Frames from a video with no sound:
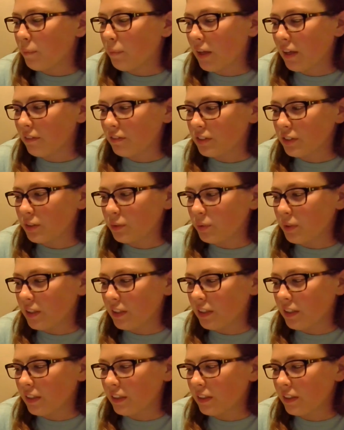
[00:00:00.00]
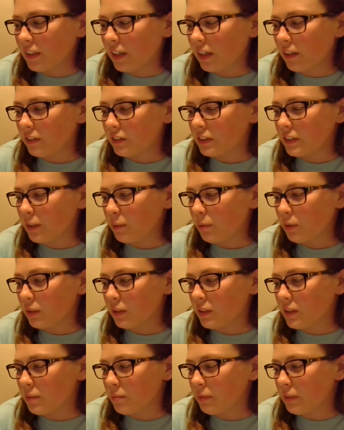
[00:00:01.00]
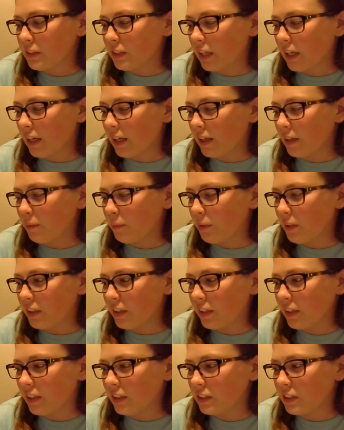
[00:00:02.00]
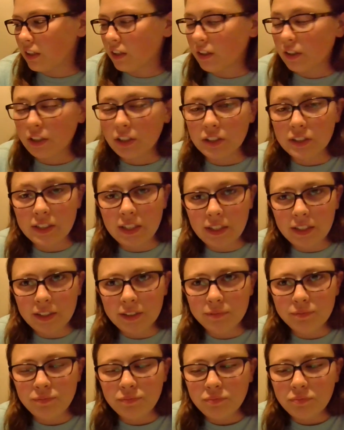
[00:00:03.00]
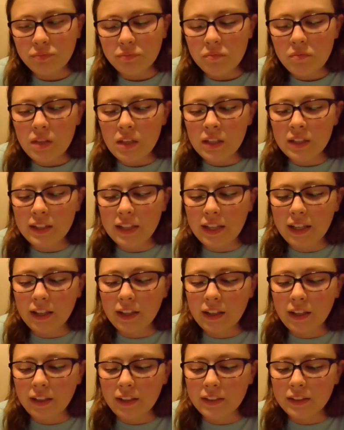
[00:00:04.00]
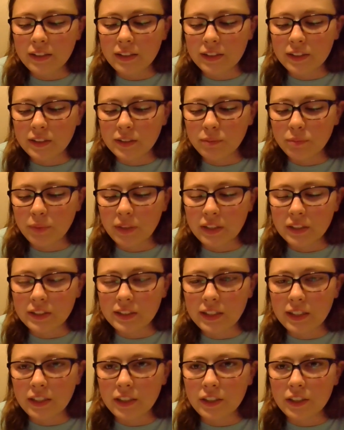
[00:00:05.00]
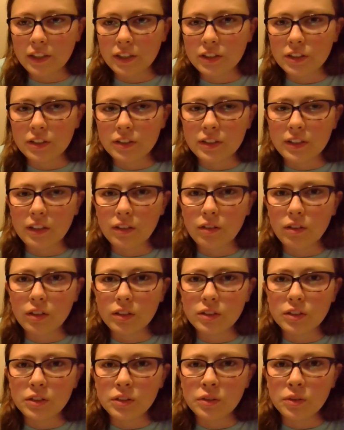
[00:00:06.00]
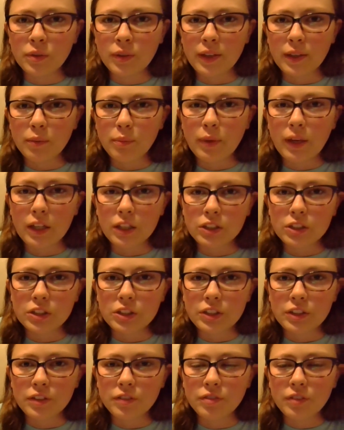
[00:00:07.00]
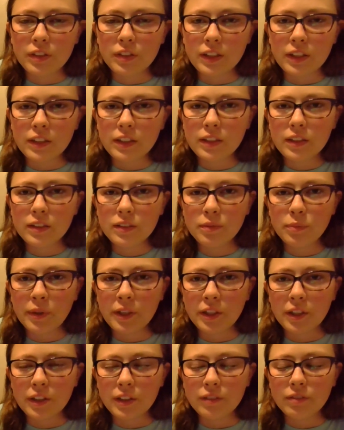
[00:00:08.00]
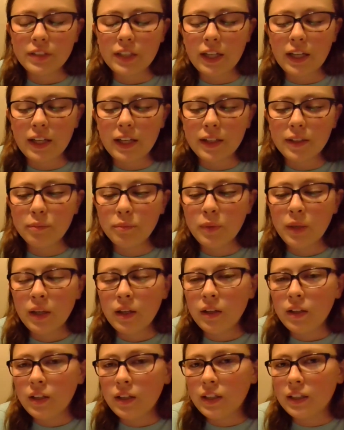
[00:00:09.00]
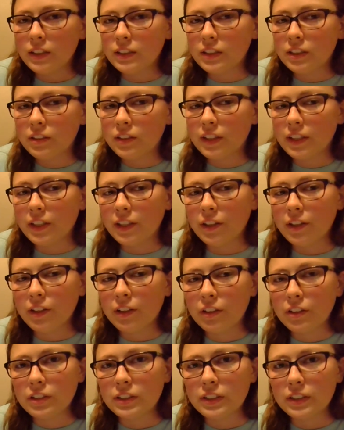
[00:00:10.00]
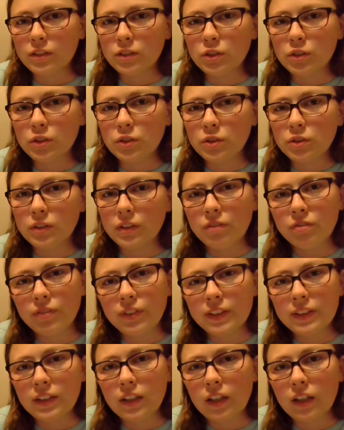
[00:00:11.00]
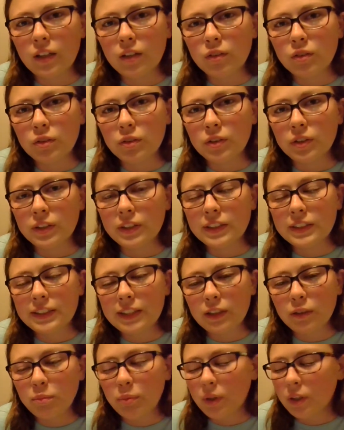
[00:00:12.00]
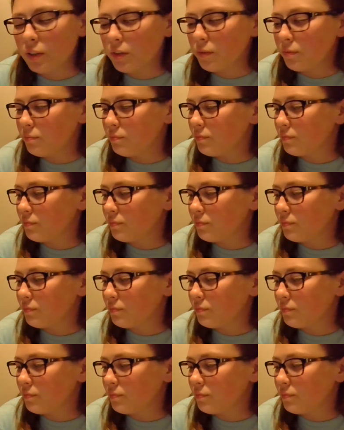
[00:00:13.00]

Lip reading: After weaning, cows typically spend time in a stocker setting. It means they are turned out onto a pasture for that period of time until they are either sent to the feedlot or the sale barn.